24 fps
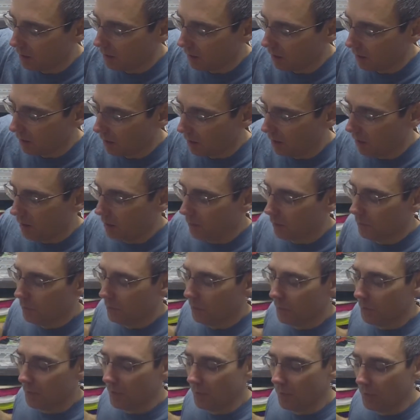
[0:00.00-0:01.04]

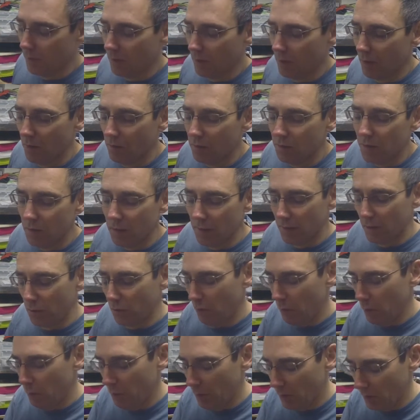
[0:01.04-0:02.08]
I've cleaned all
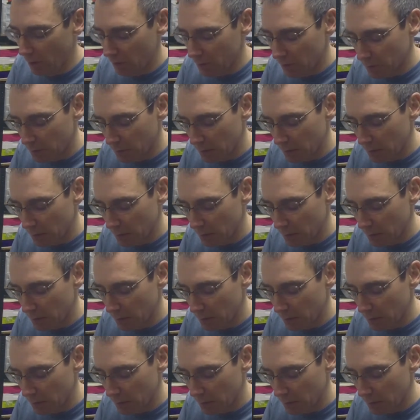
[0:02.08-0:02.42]
the pots,